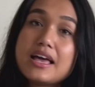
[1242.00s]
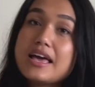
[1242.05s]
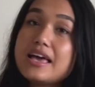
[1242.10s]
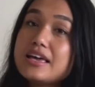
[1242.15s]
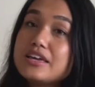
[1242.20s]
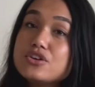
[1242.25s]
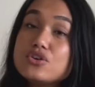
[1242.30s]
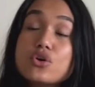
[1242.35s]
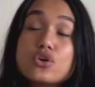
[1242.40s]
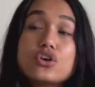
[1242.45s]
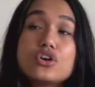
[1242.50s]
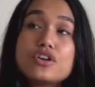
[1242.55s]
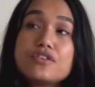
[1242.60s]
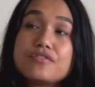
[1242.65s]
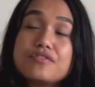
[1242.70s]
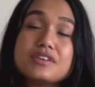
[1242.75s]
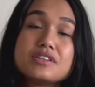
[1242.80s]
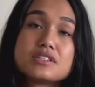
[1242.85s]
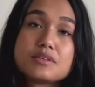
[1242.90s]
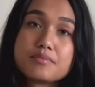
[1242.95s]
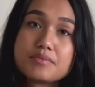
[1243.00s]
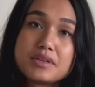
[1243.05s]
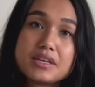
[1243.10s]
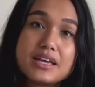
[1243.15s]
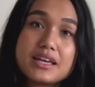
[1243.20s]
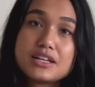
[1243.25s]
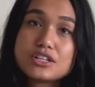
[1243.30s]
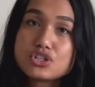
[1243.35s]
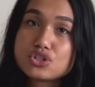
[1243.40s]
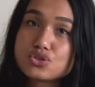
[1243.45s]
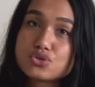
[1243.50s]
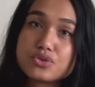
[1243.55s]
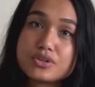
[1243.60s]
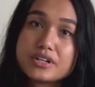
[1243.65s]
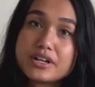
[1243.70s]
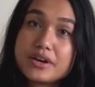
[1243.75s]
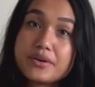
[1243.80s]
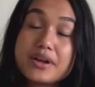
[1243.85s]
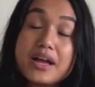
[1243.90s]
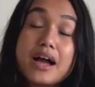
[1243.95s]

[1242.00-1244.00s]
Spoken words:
You're going to feel something extraordinary.